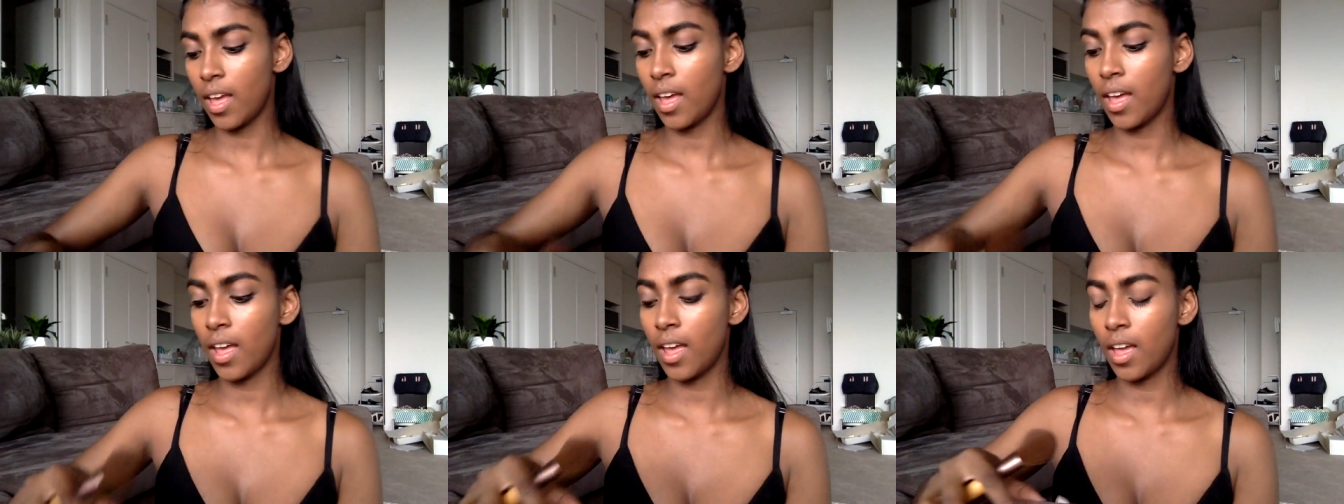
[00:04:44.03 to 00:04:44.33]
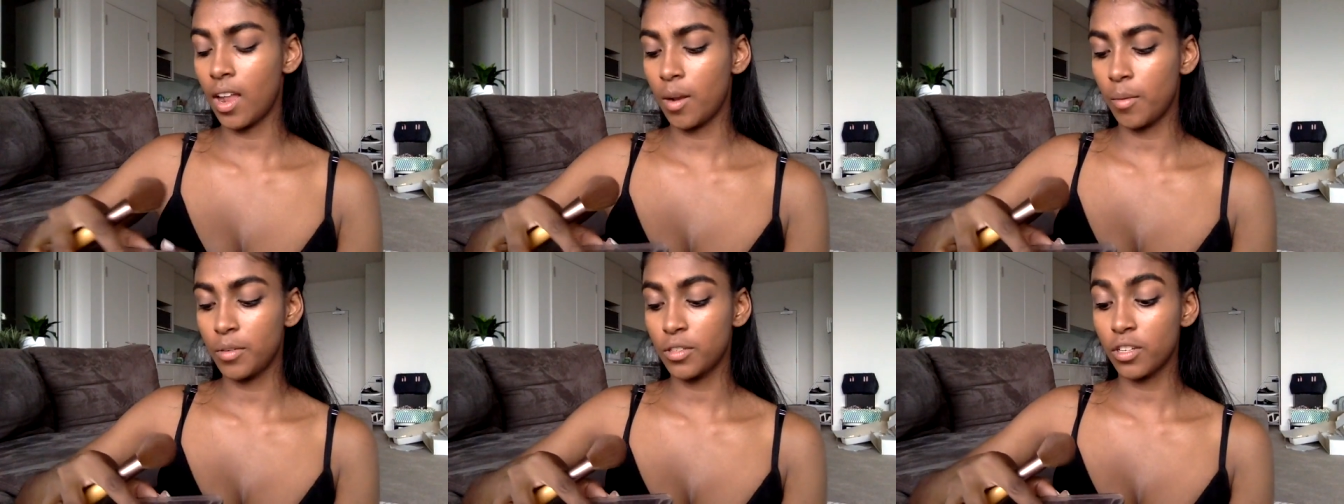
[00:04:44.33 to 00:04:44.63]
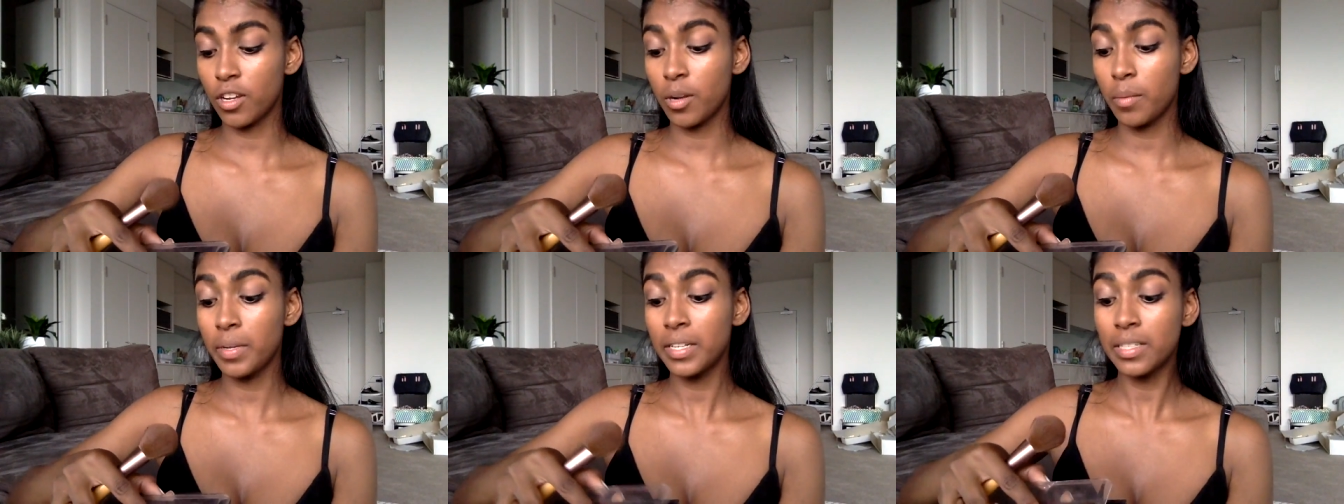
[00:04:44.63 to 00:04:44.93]
and I'm
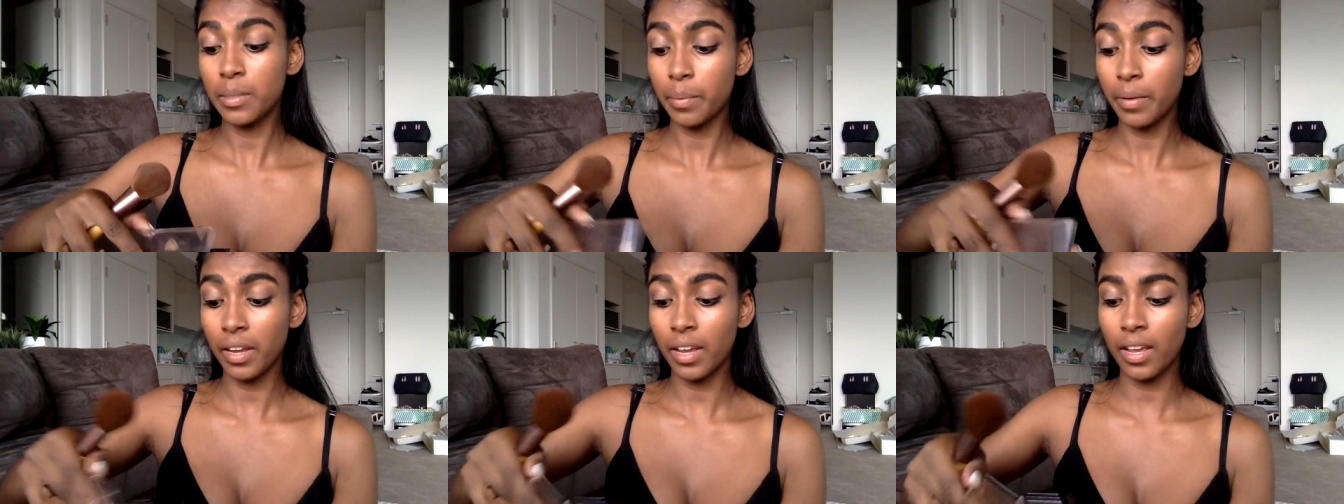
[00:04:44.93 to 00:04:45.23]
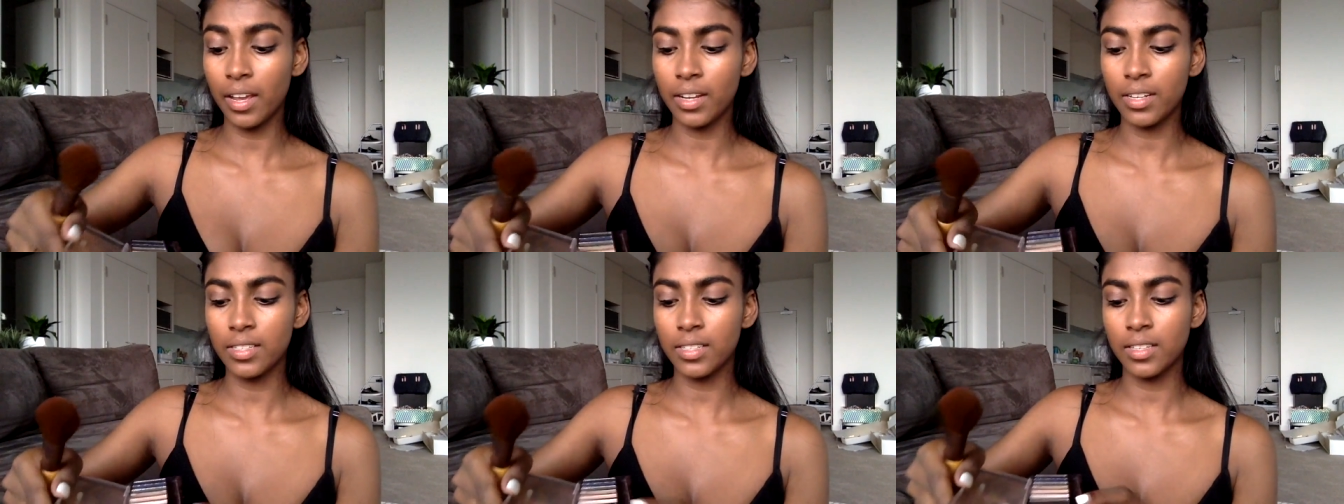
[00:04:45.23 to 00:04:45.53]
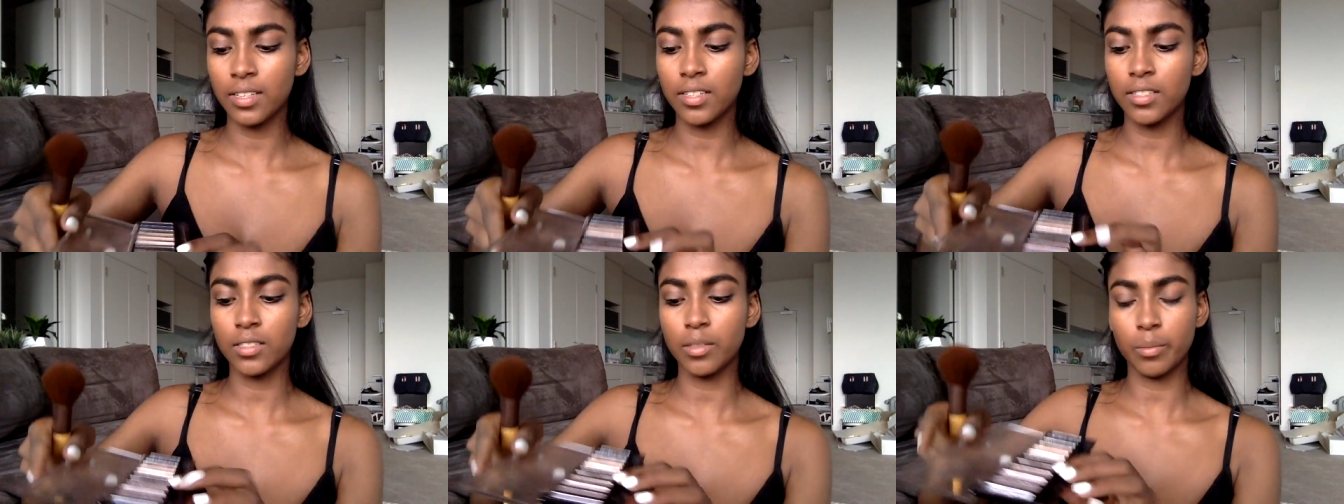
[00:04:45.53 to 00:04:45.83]
just going to be dipping it
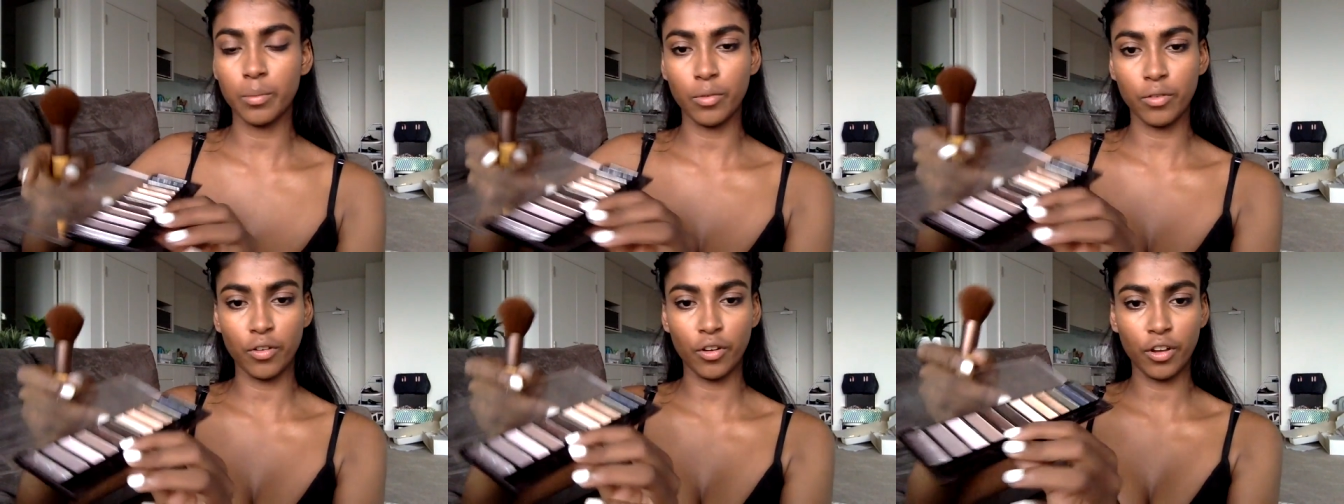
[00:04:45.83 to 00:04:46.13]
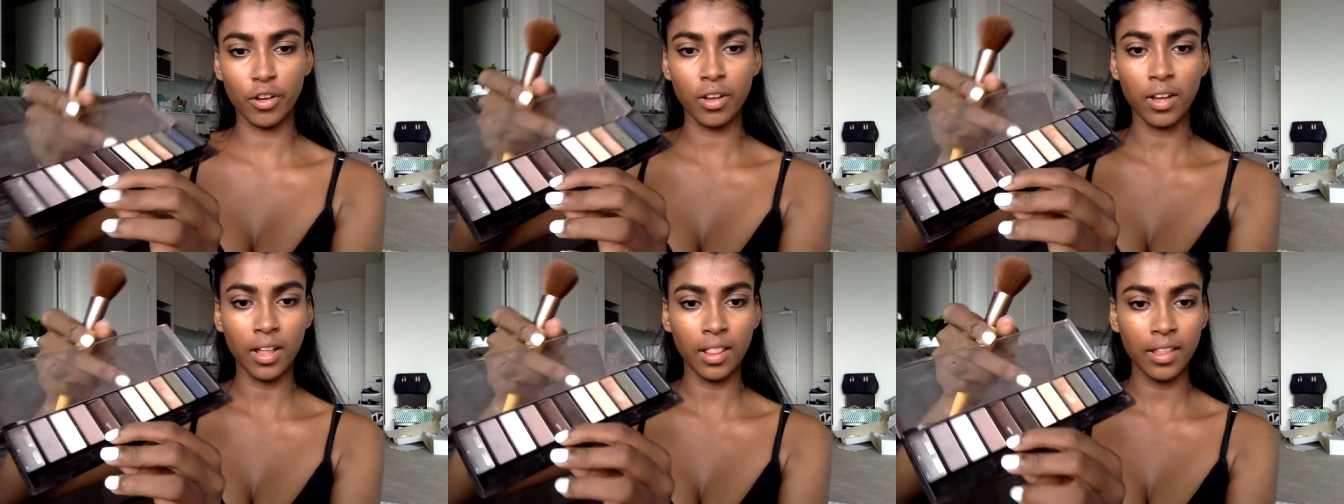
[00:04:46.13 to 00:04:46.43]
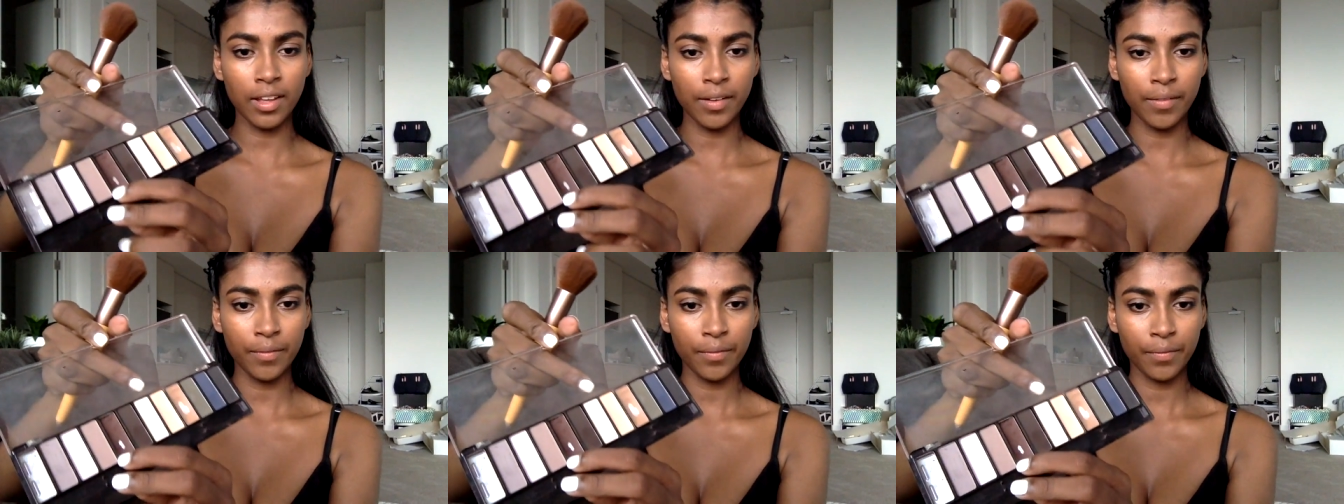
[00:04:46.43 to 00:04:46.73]
into this maroon
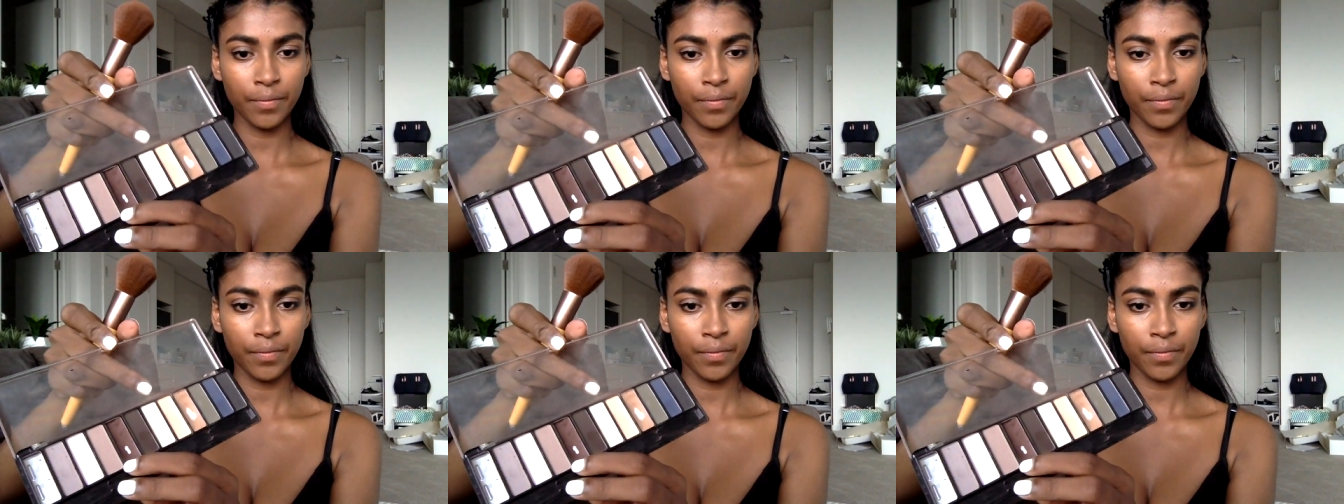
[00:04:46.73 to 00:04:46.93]
colour.